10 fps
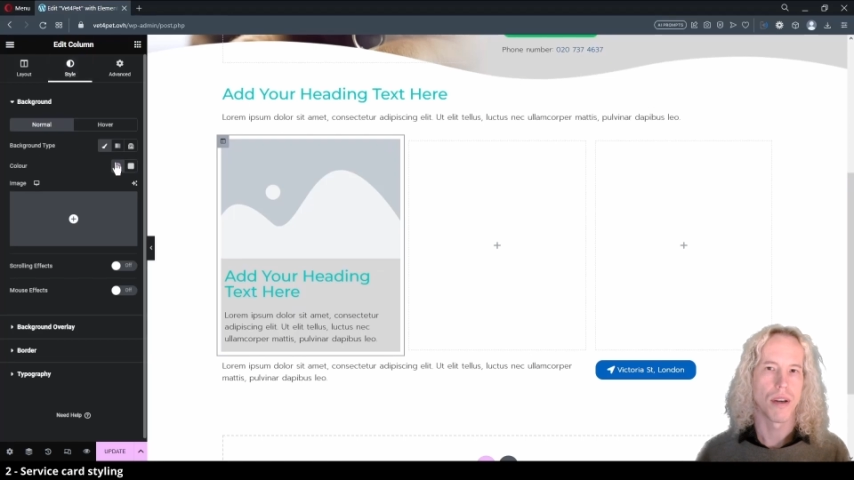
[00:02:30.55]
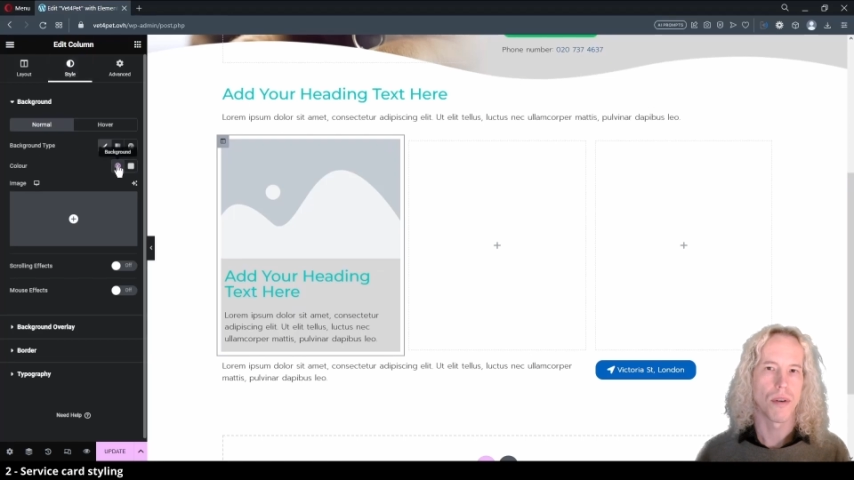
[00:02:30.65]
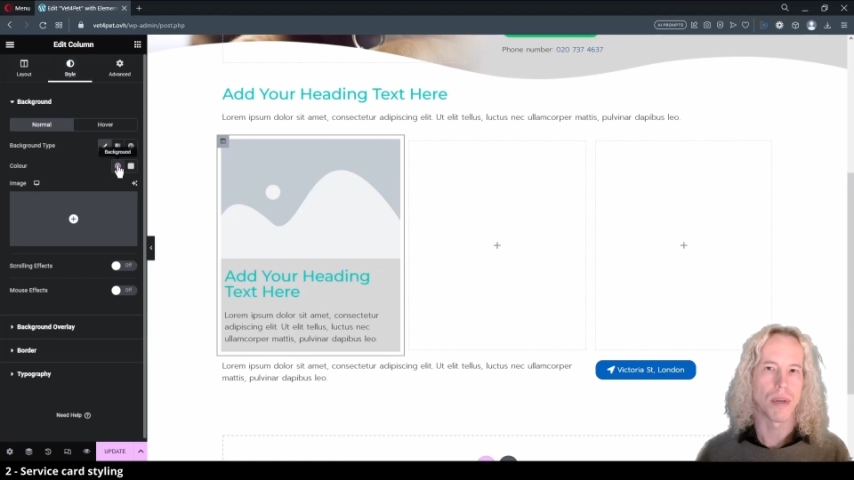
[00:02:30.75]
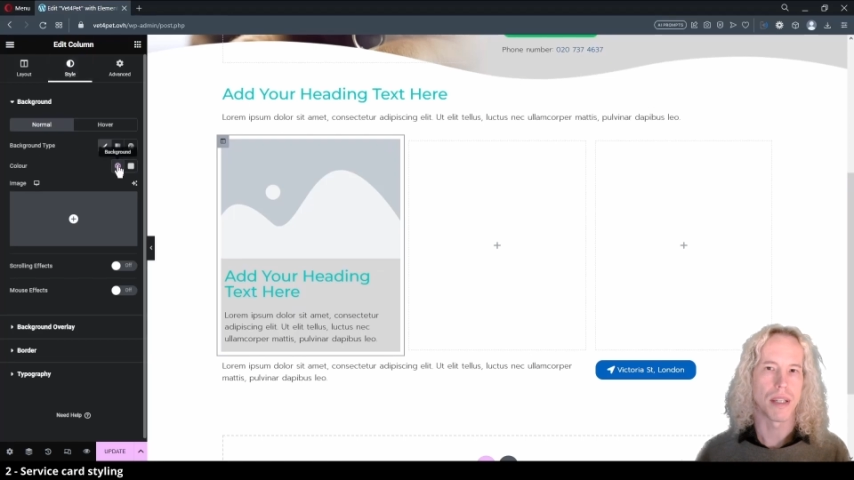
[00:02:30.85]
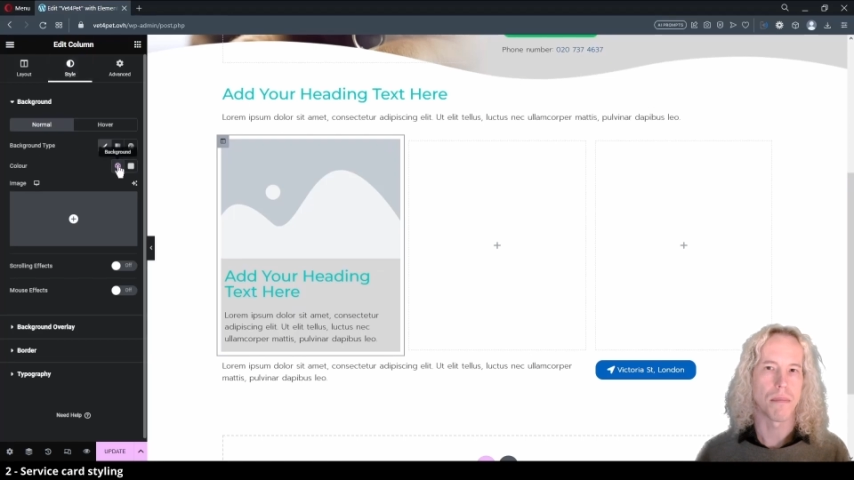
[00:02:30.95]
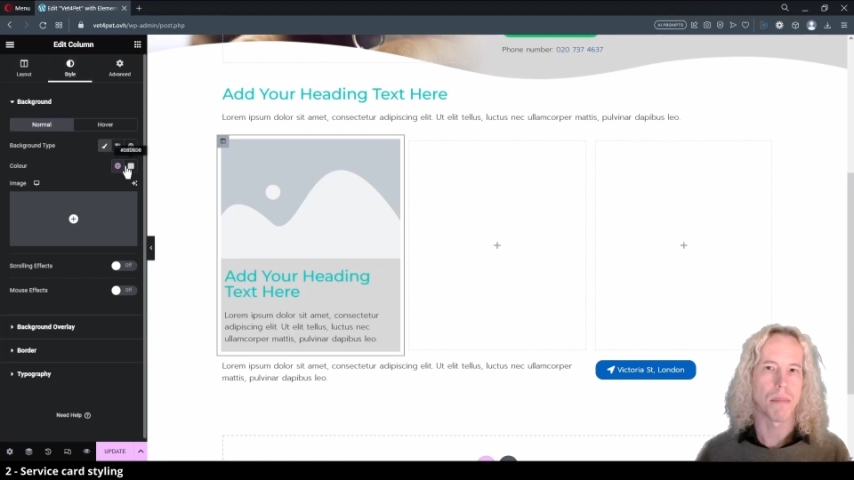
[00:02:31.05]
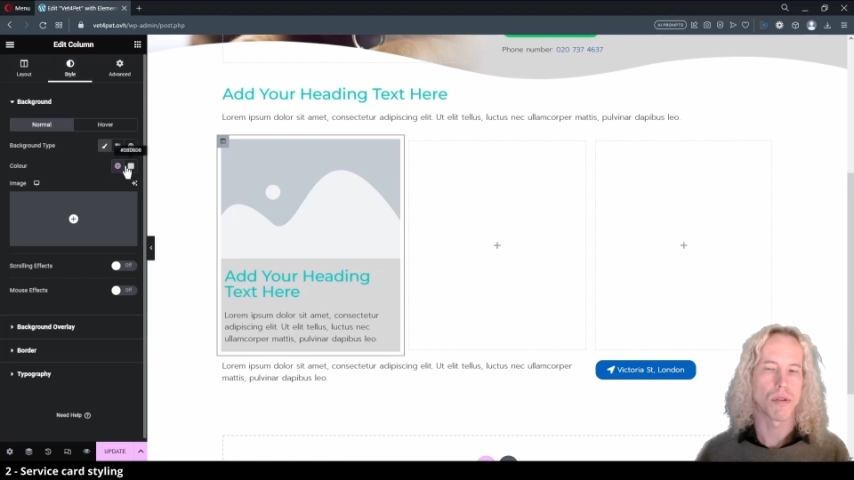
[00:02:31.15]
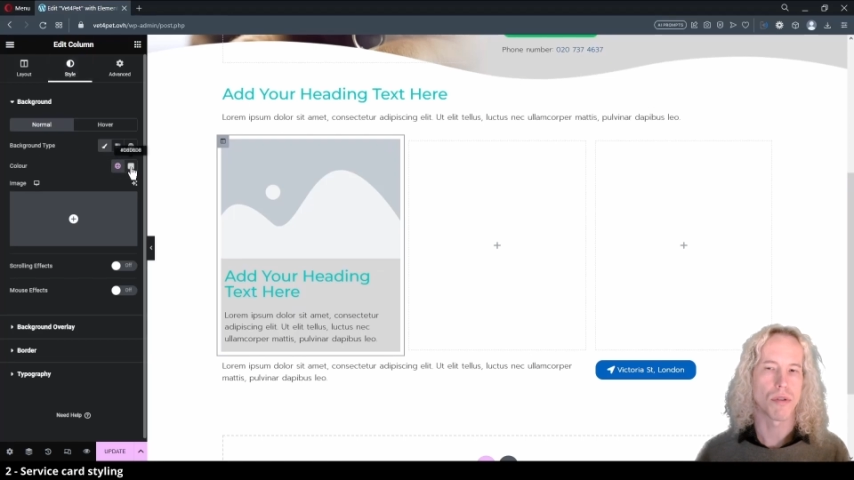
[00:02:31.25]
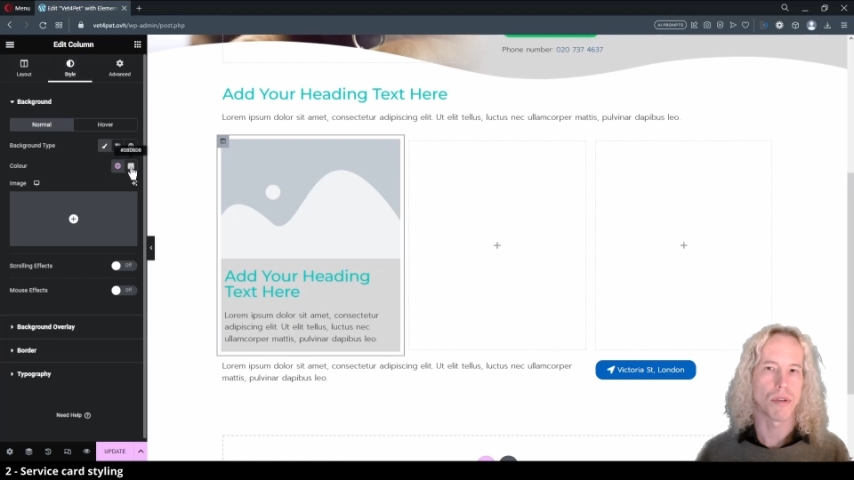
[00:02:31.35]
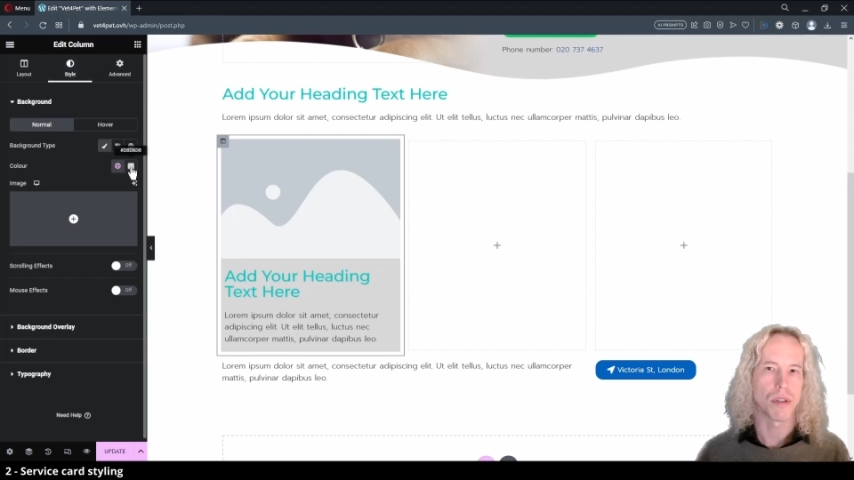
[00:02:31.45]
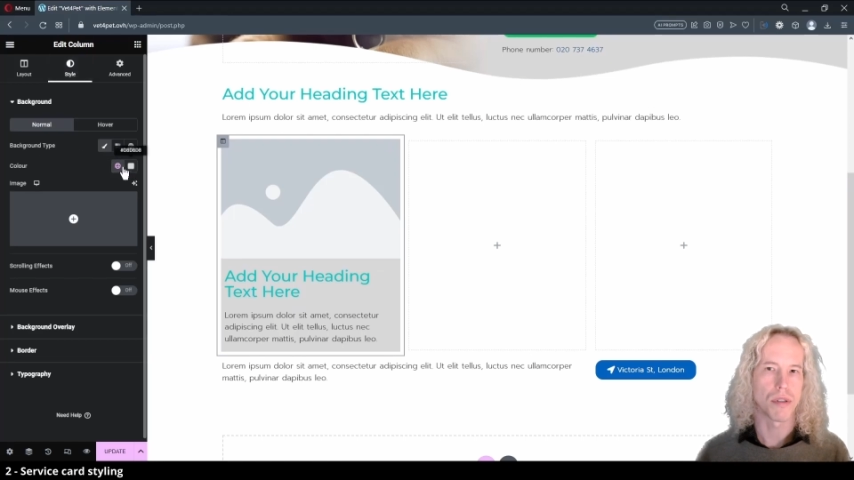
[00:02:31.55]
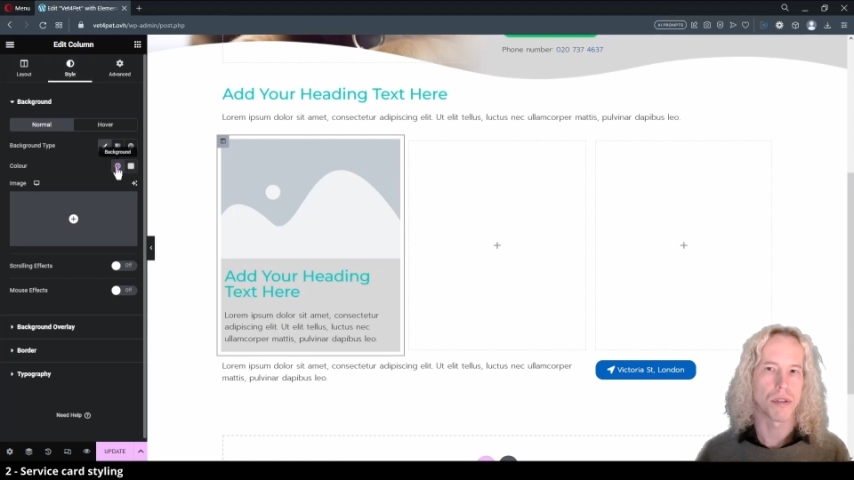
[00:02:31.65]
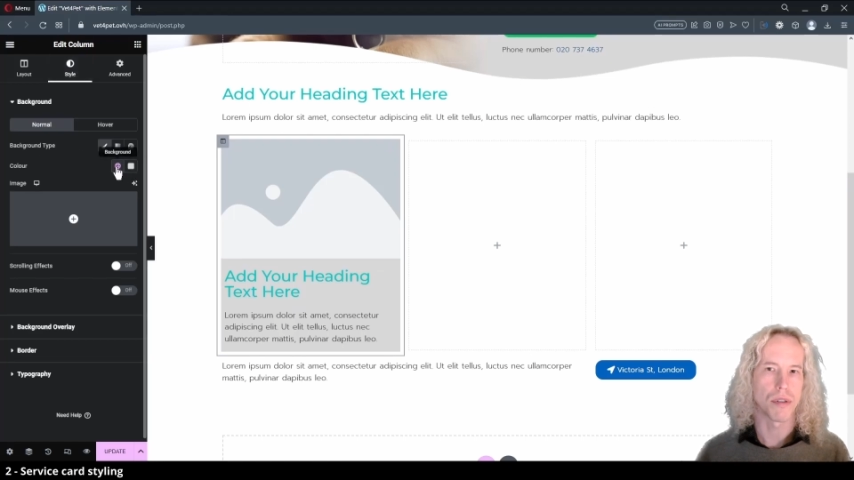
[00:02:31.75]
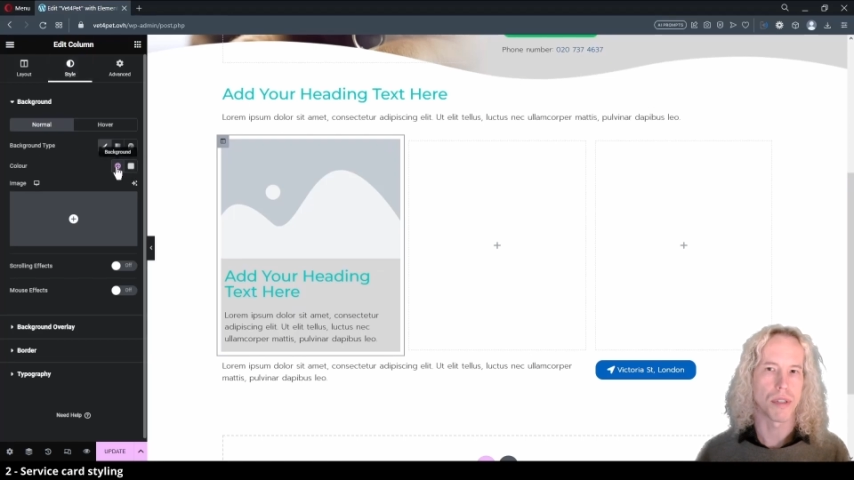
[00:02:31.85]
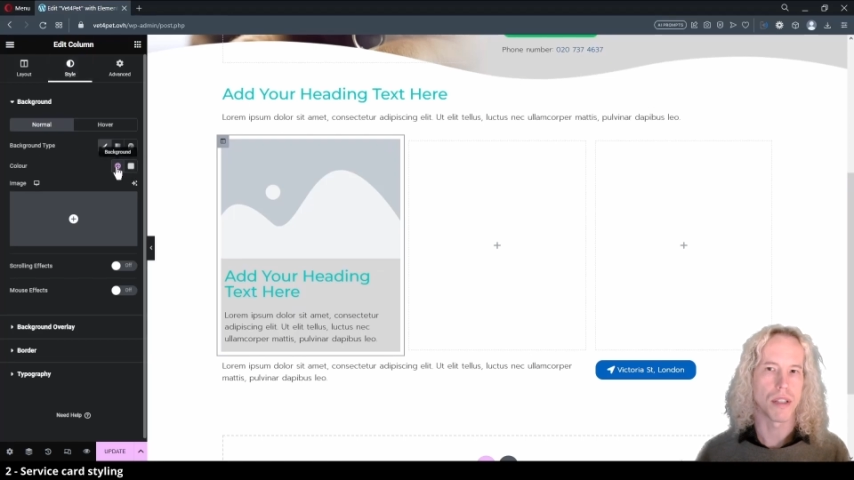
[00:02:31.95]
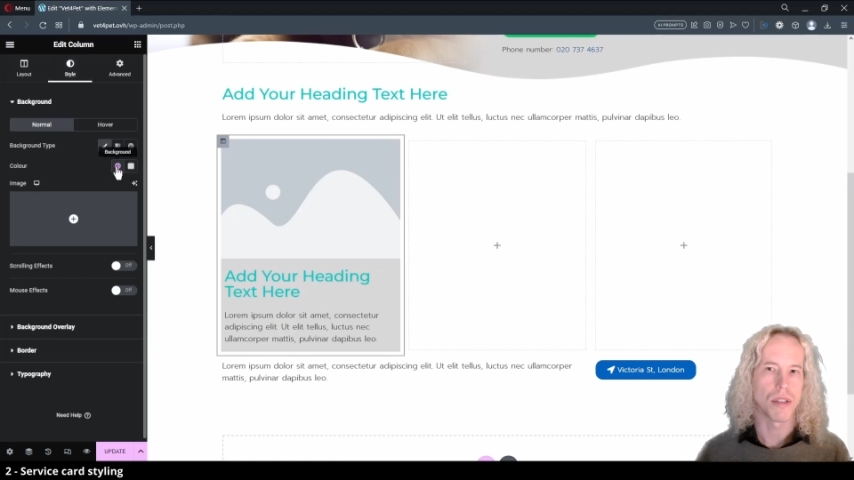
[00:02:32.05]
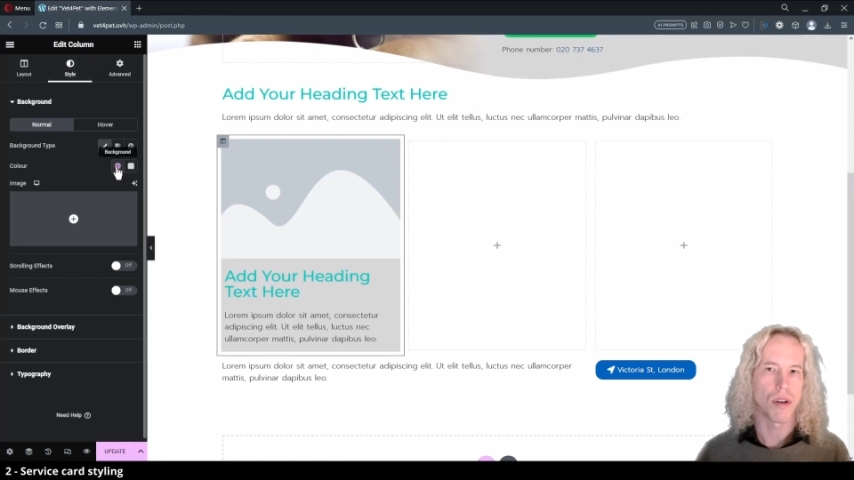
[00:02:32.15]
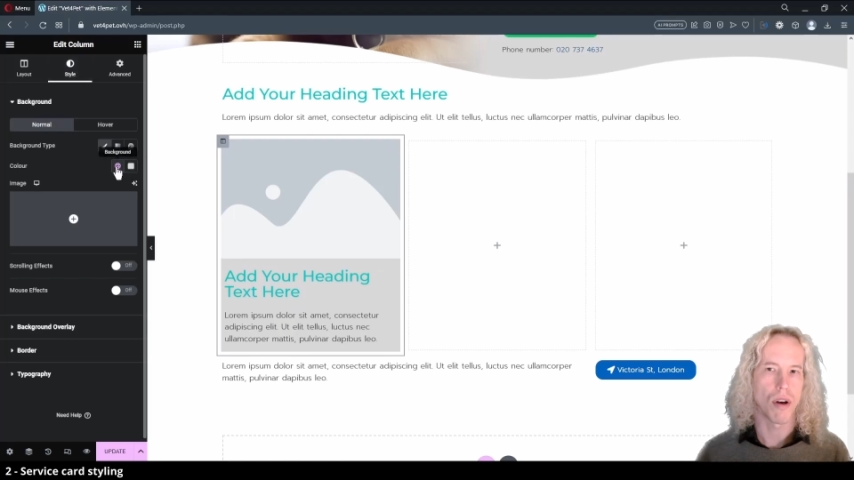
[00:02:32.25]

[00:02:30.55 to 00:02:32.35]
when the mouse cursor is